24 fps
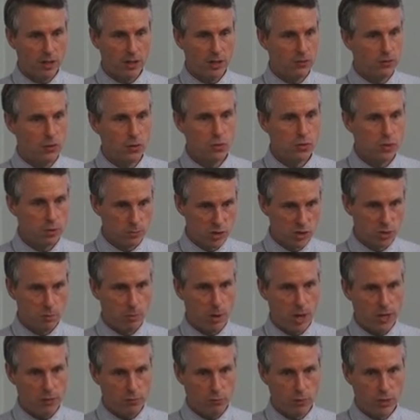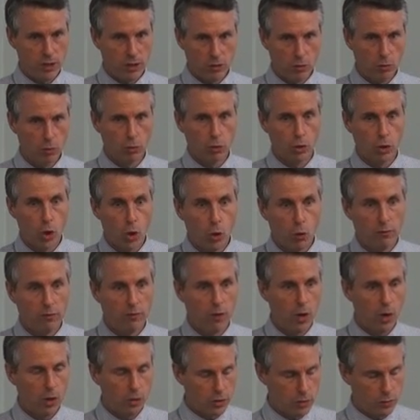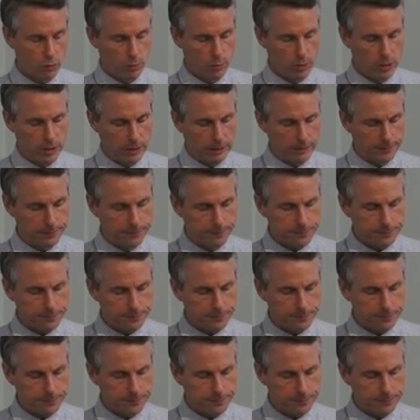I can do some spot reading or low volume reading.